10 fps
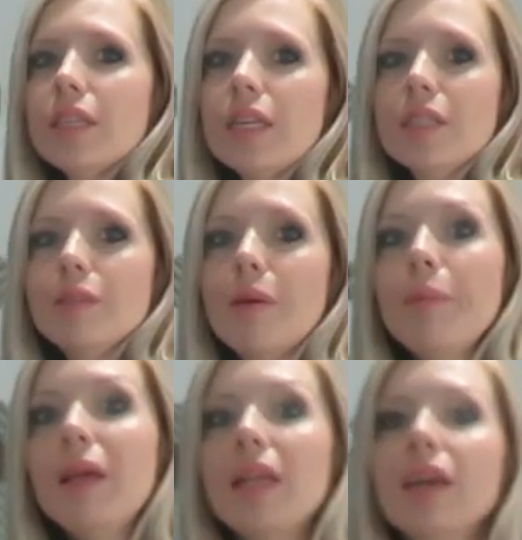here's my
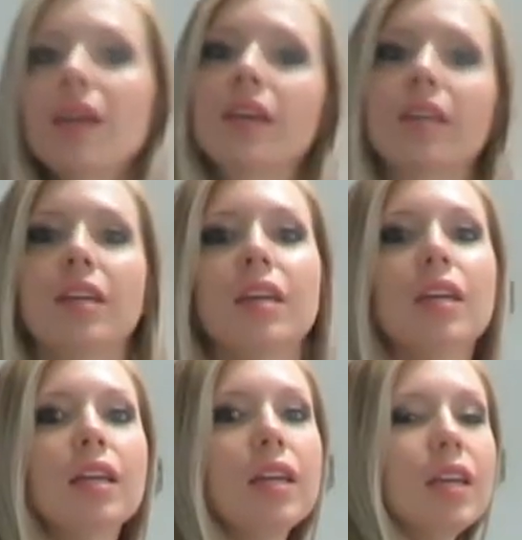belly.
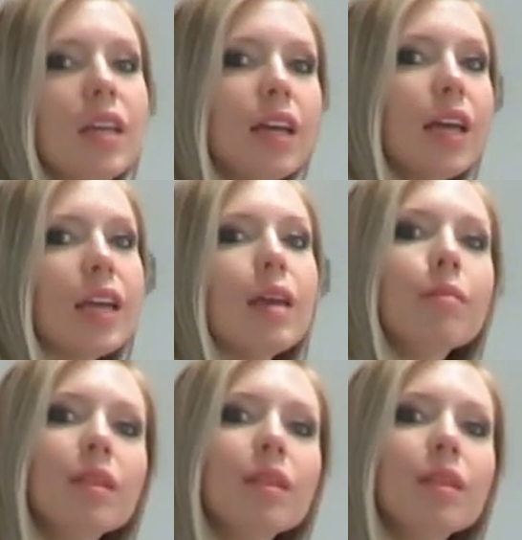Can't